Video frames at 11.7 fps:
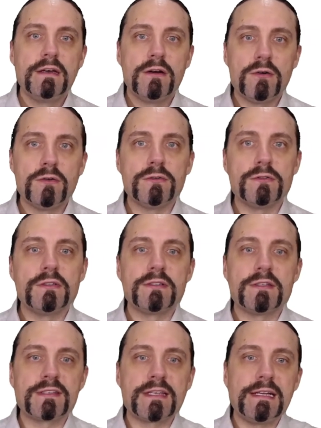on
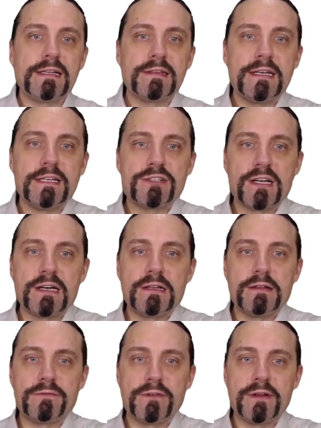the Scaled
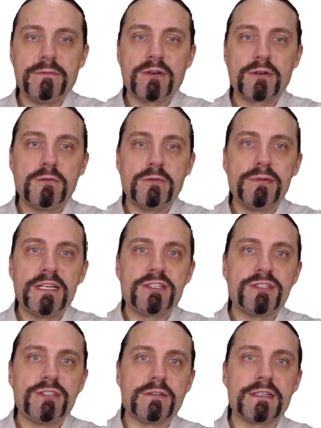Agile Framework
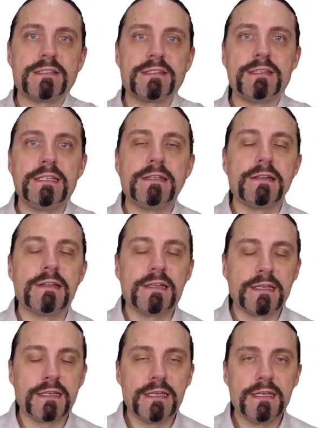homepage. You can see the
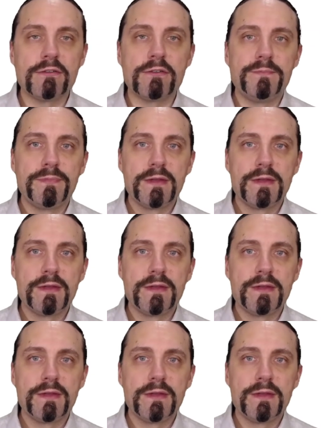link here.